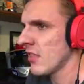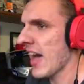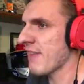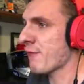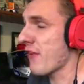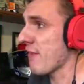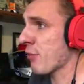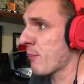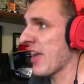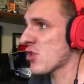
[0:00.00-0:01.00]
That
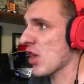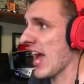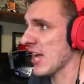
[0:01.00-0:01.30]
fifth bitch